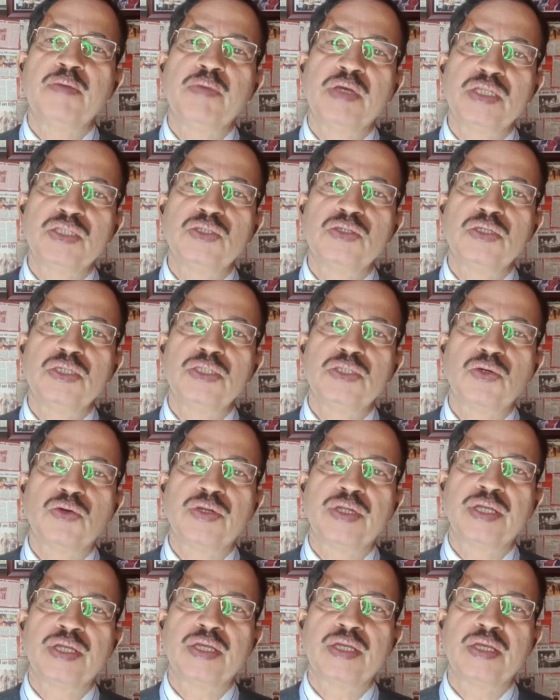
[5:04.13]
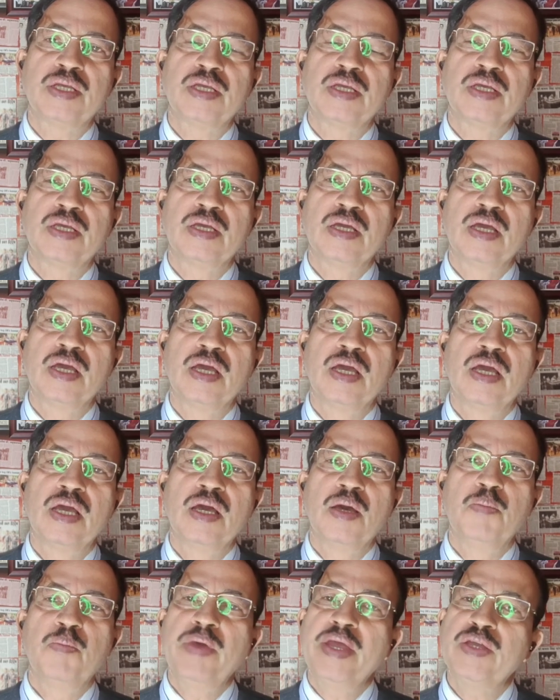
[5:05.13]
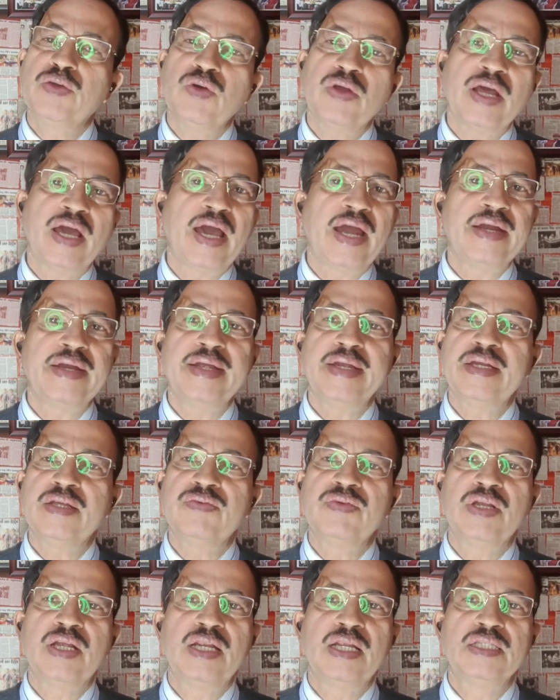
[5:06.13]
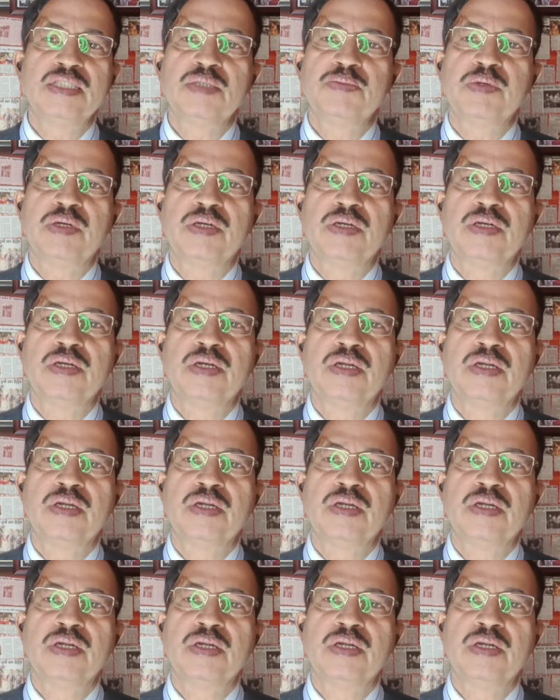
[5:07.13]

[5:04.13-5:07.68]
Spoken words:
a mature story. Make your handwriting very legible.